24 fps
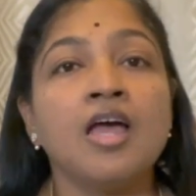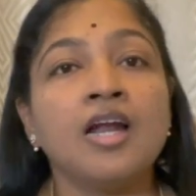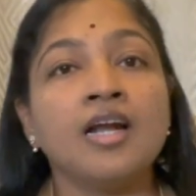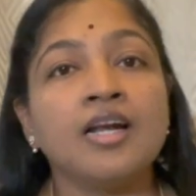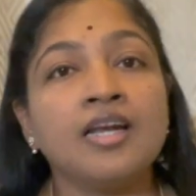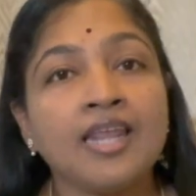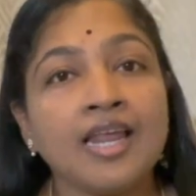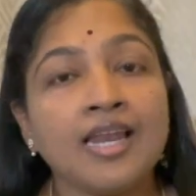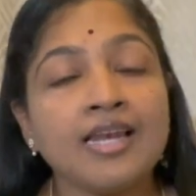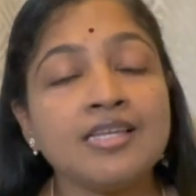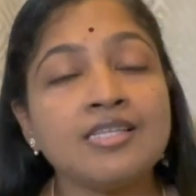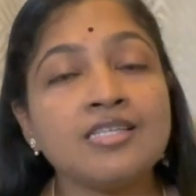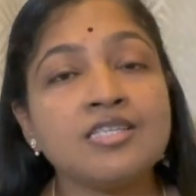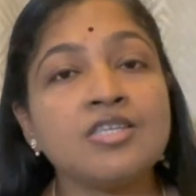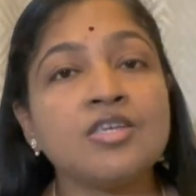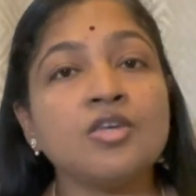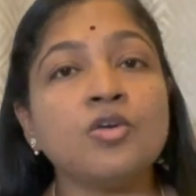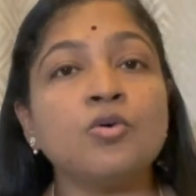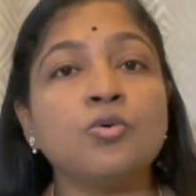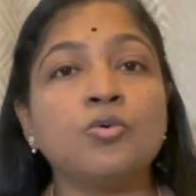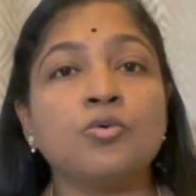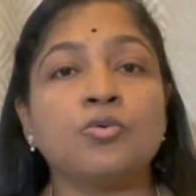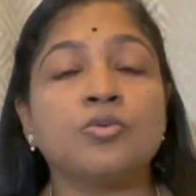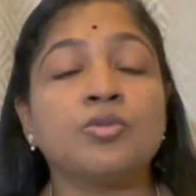tells
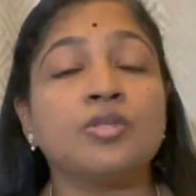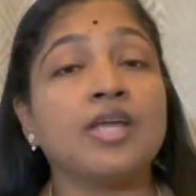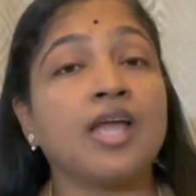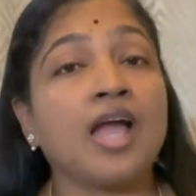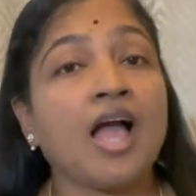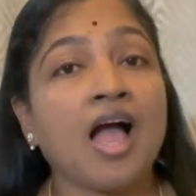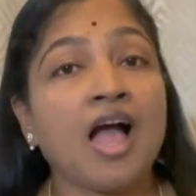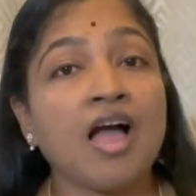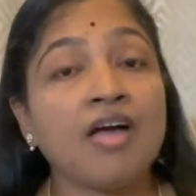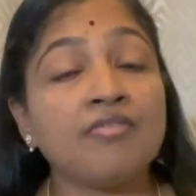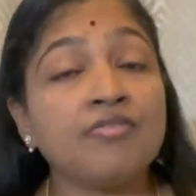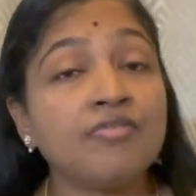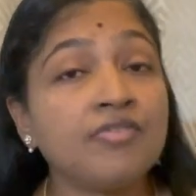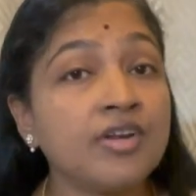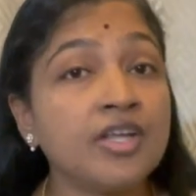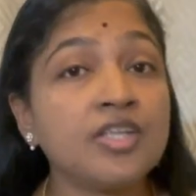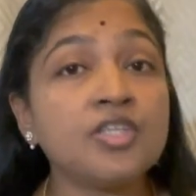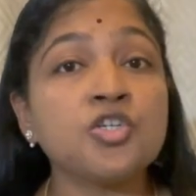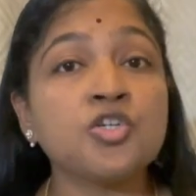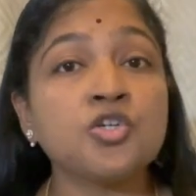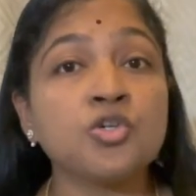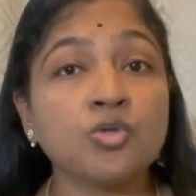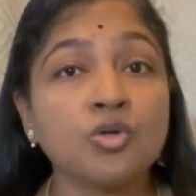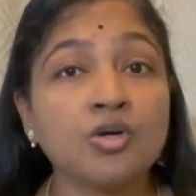you the average
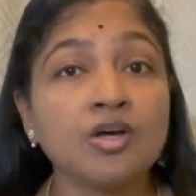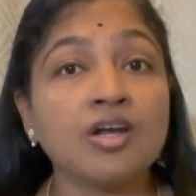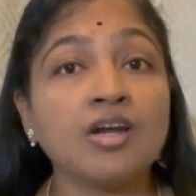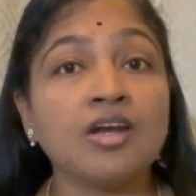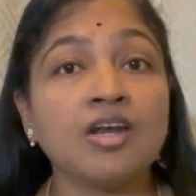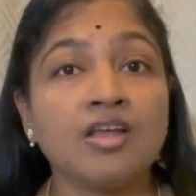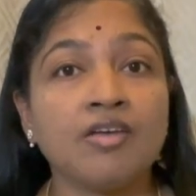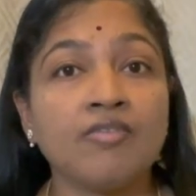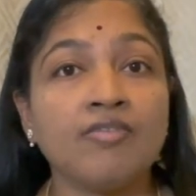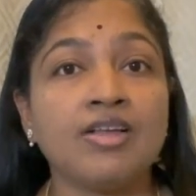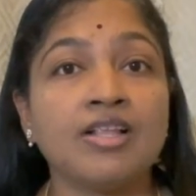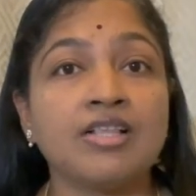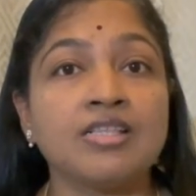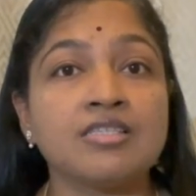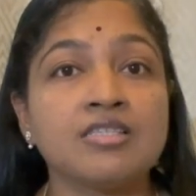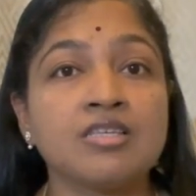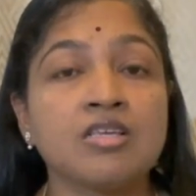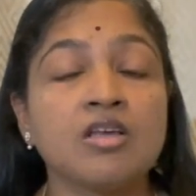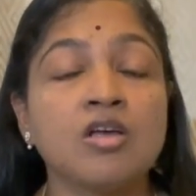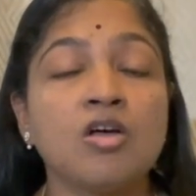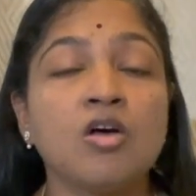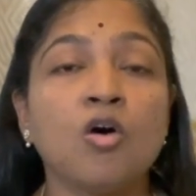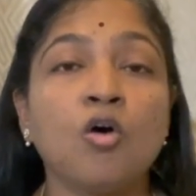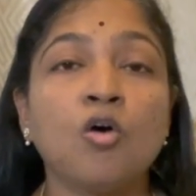sugar levels
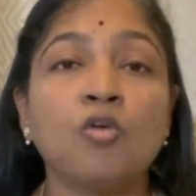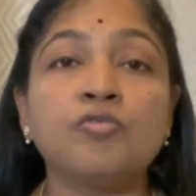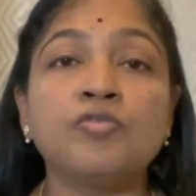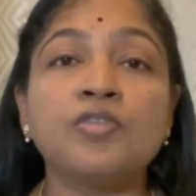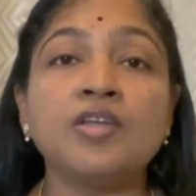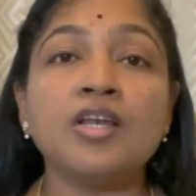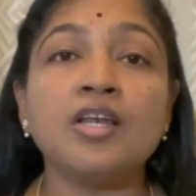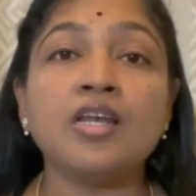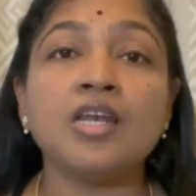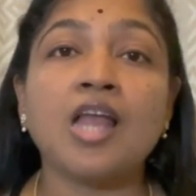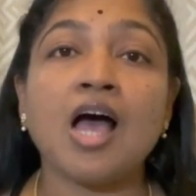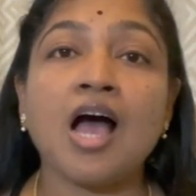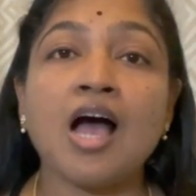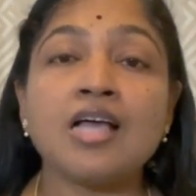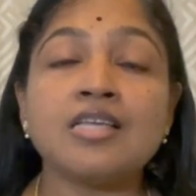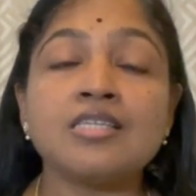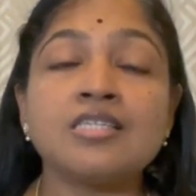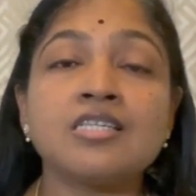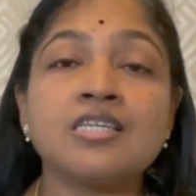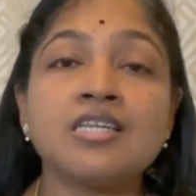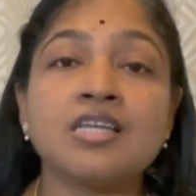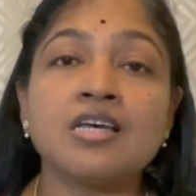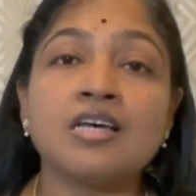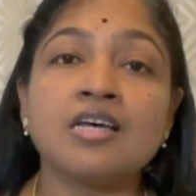of the
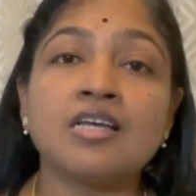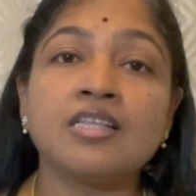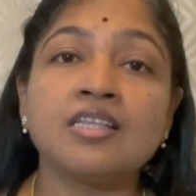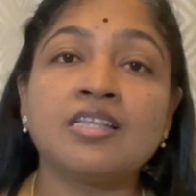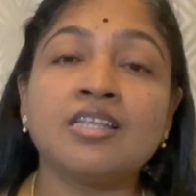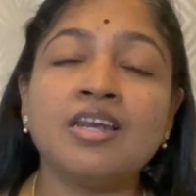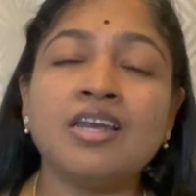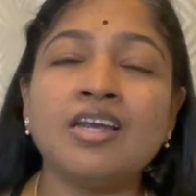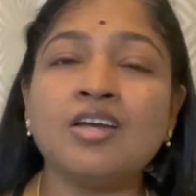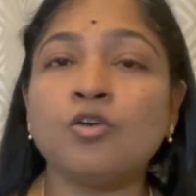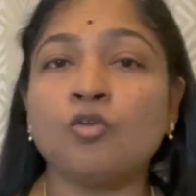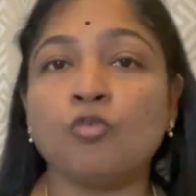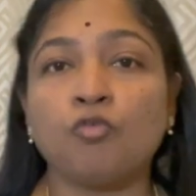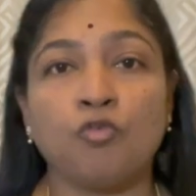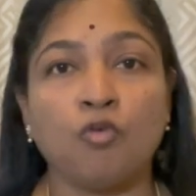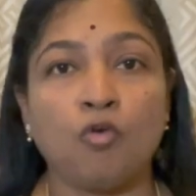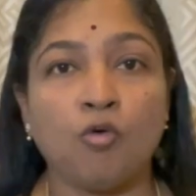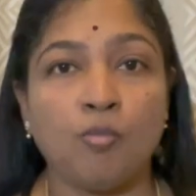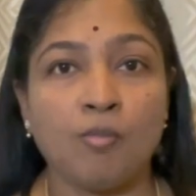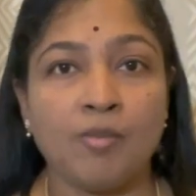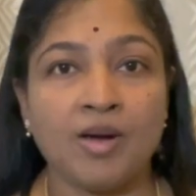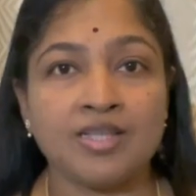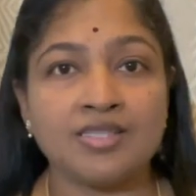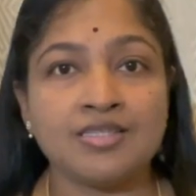last 3 to
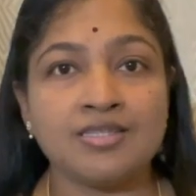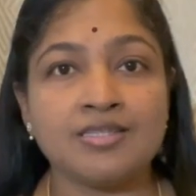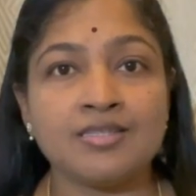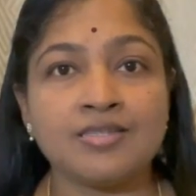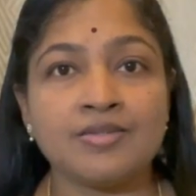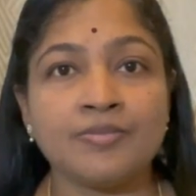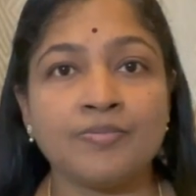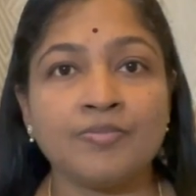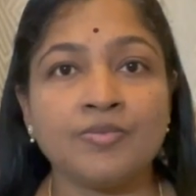4 months.